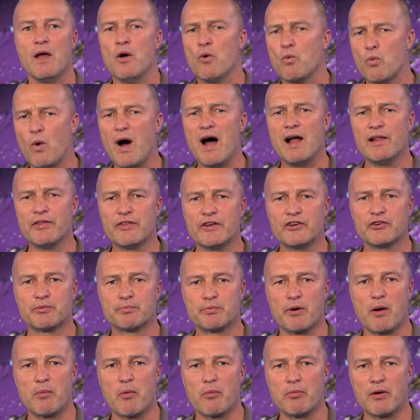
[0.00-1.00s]
While this
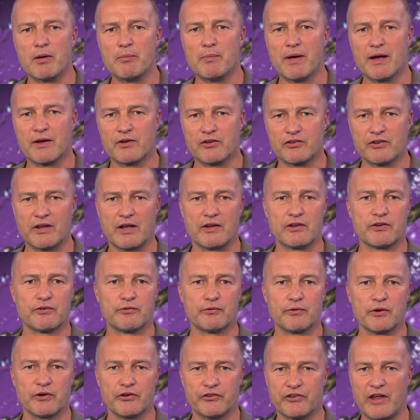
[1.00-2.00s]
probably makes sense
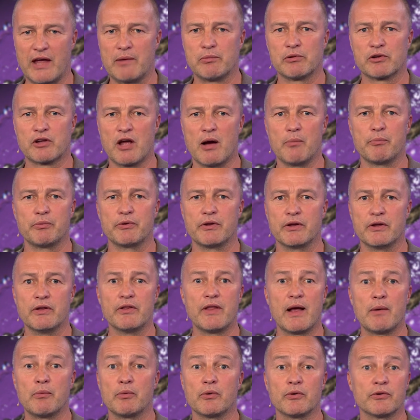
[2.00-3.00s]
for a stable company
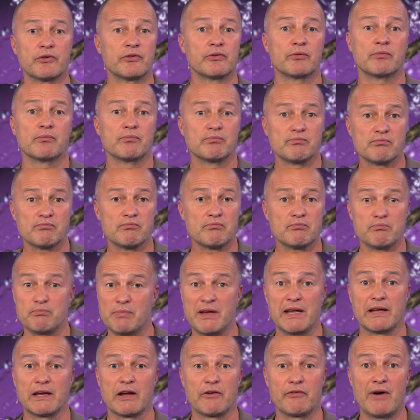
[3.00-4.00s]
that was
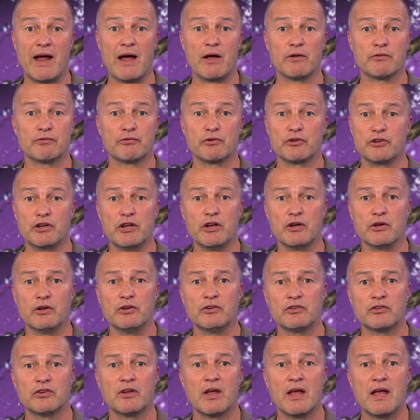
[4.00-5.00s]
being around for
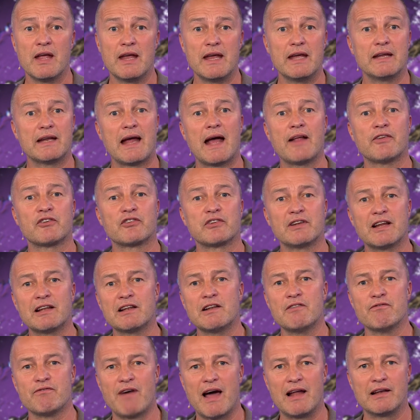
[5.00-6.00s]
years, it adds
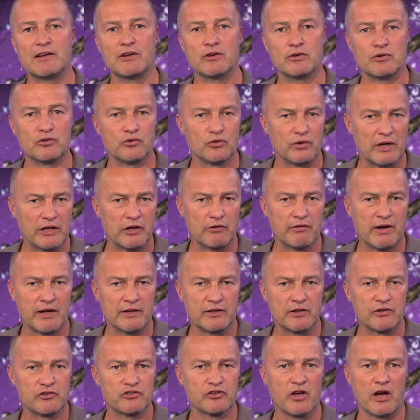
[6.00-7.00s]
little value to
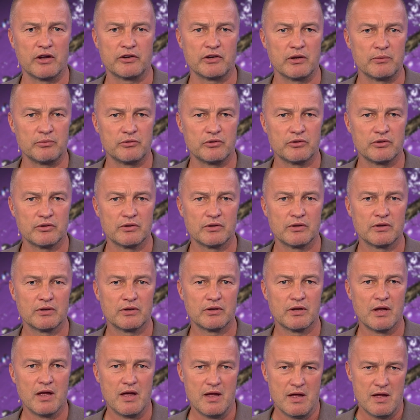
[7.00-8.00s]
innovative startups.
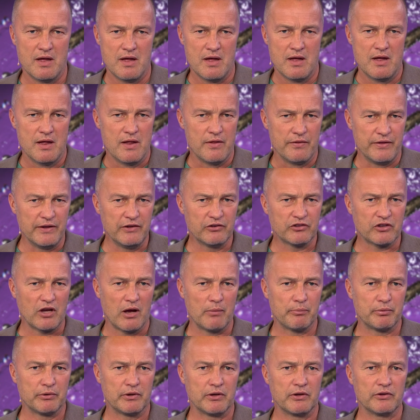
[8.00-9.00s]
These
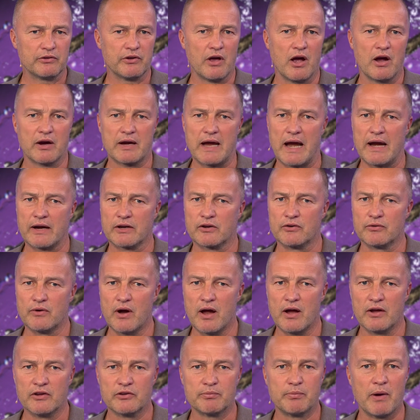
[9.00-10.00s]
companies are
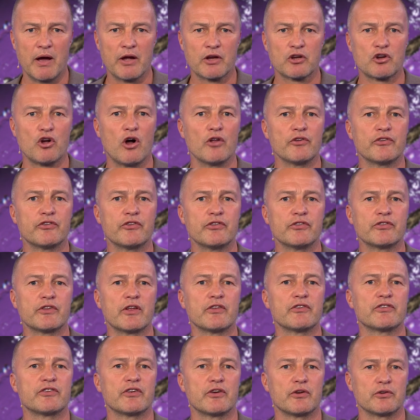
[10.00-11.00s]
characterized by constant
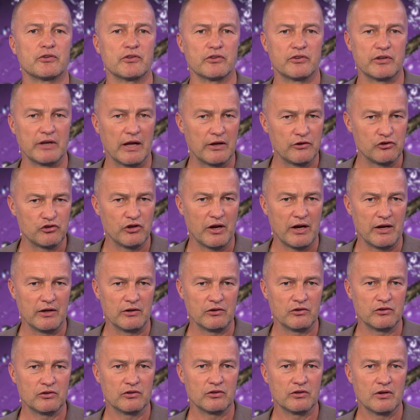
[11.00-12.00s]
uncertainty and
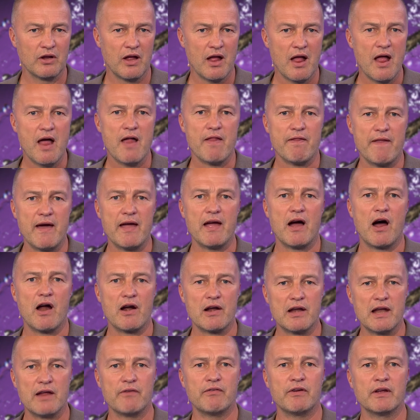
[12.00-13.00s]
change. They
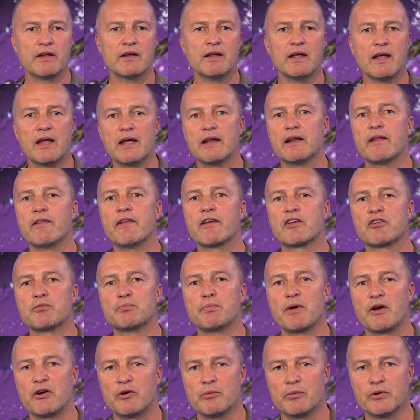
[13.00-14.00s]
are living in an
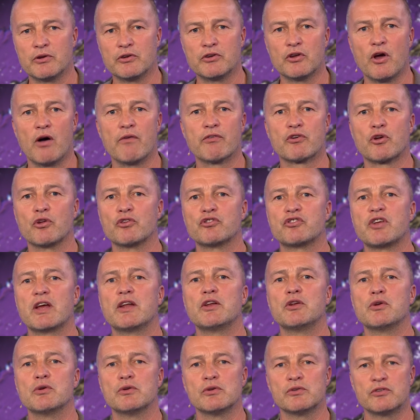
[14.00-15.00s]
experiment of
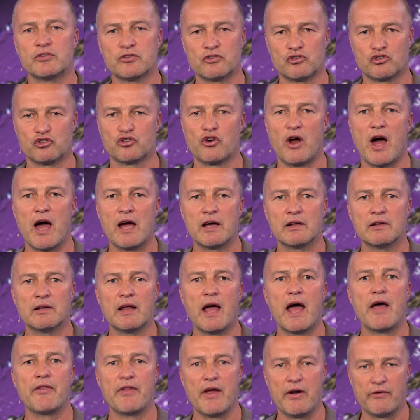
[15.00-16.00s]
continuous trial
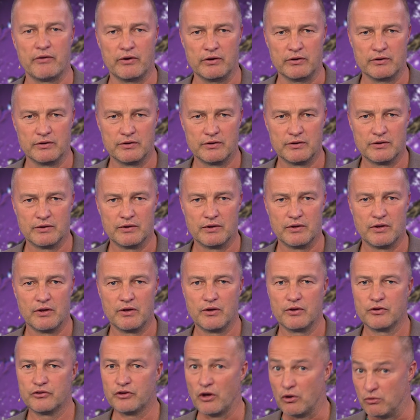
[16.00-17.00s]
and error.
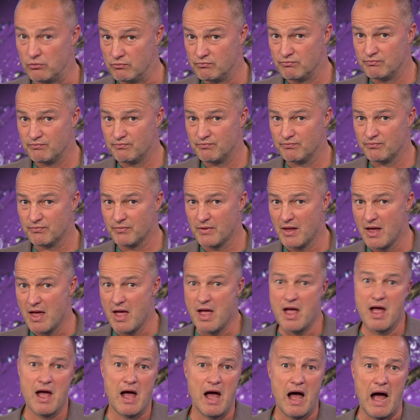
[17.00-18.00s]
So,
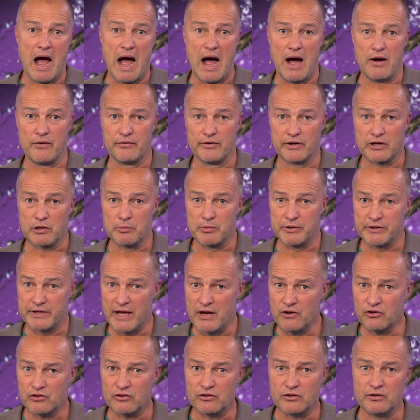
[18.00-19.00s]
our
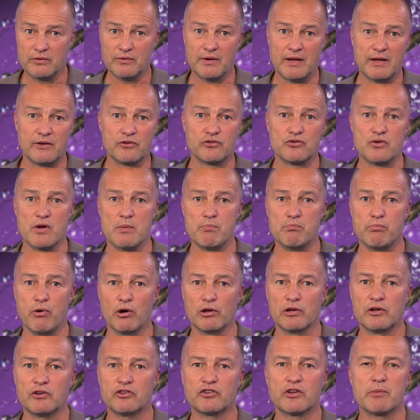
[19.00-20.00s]
recommendation is to
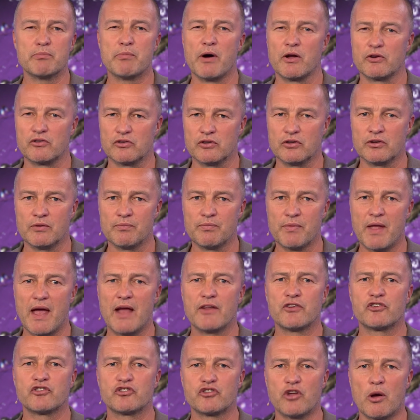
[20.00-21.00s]
abolish the budget
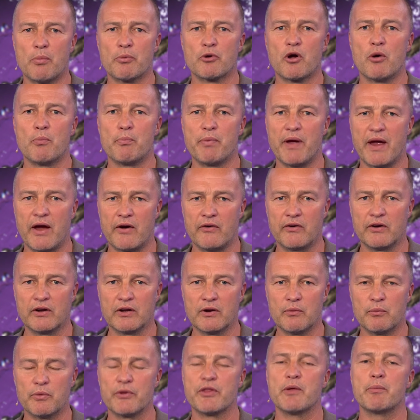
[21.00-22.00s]
and stop
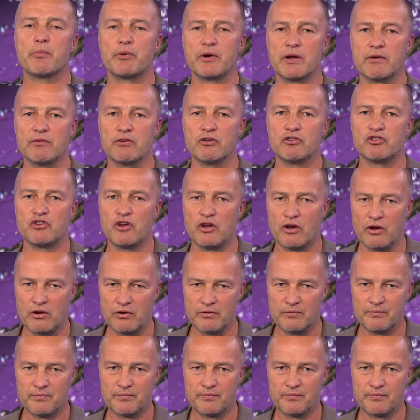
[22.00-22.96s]
comparing with the previous year.